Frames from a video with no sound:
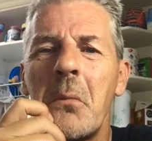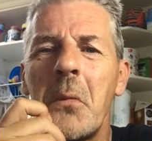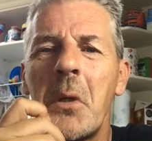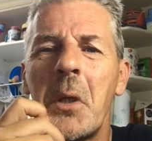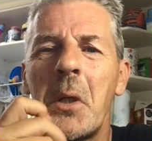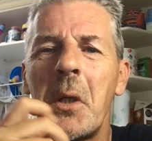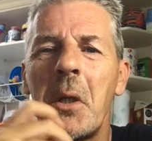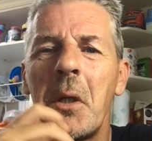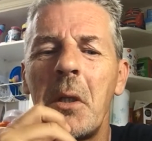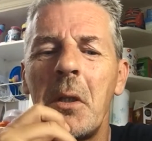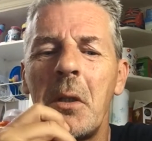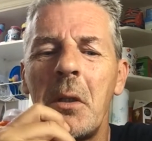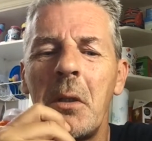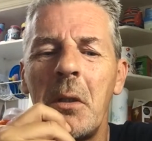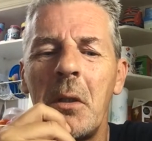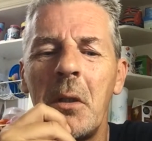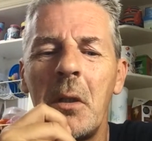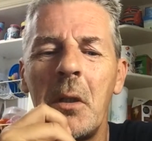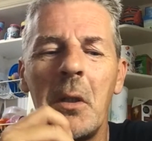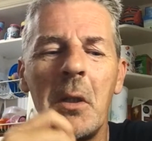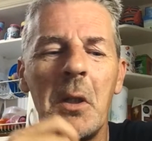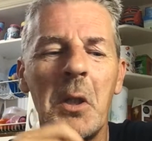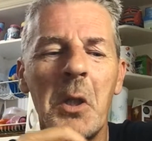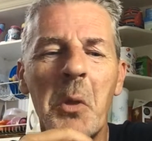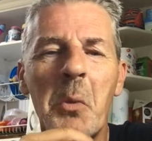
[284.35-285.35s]
But
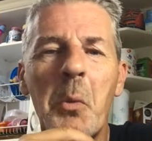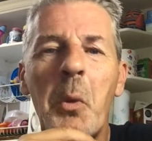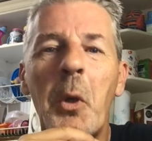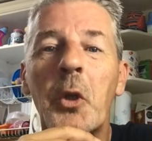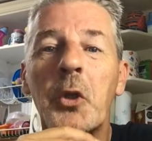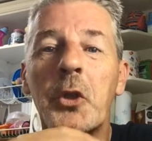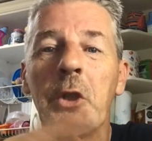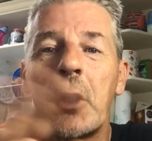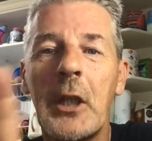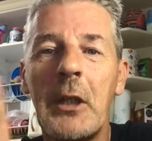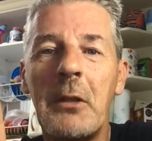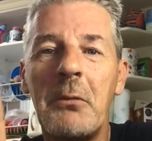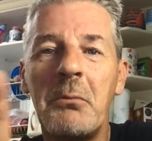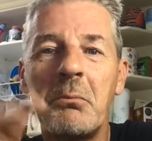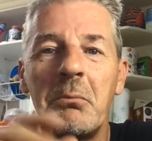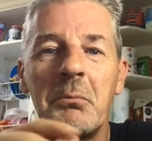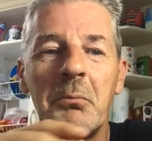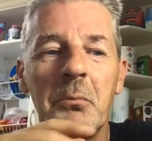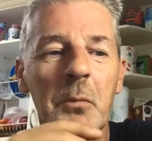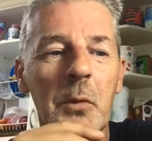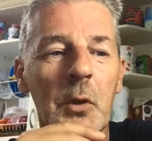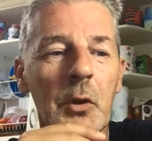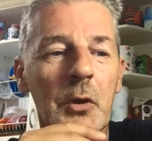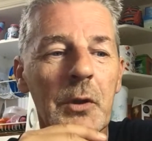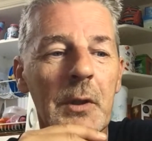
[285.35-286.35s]
we'll see,
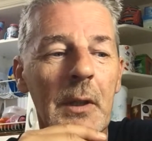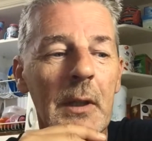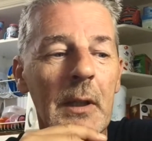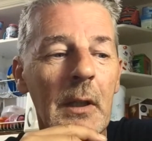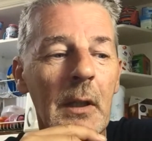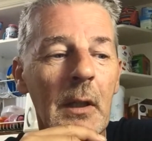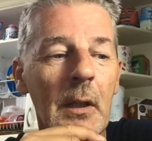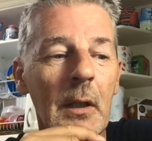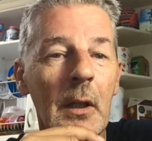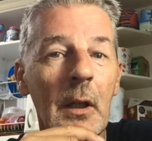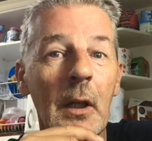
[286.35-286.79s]
we'll see.